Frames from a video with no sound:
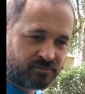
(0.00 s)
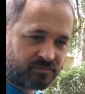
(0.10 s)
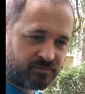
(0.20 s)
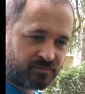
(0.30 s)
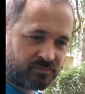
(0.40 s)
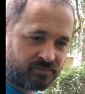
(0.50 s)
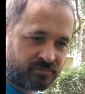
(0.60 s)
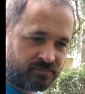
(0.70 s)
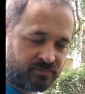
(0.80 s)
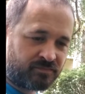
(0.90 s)

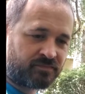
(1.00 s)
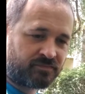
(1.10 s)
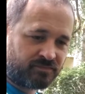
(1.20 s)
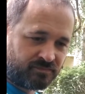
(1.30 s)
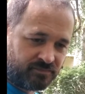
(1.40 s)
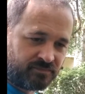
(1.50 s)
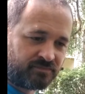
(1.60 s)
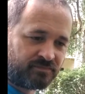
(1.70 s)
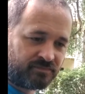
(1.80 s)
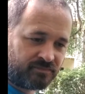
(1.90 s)

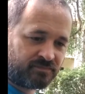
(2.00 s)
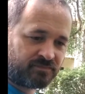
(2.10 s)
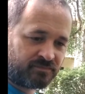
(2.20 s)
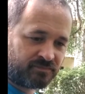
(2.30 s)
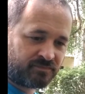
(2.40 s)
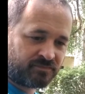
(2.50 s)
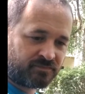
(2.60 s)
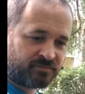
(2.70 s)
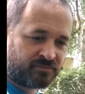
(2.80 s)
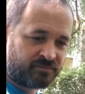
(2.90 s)

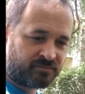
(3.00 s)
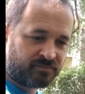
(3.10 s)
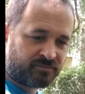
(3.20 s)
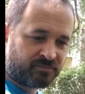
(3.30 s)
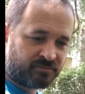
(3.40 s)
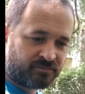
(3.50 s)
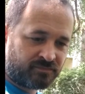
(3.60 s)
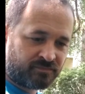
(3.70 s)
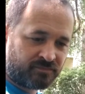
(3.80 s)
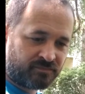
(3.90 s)

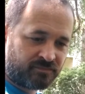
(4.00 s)
[no speech]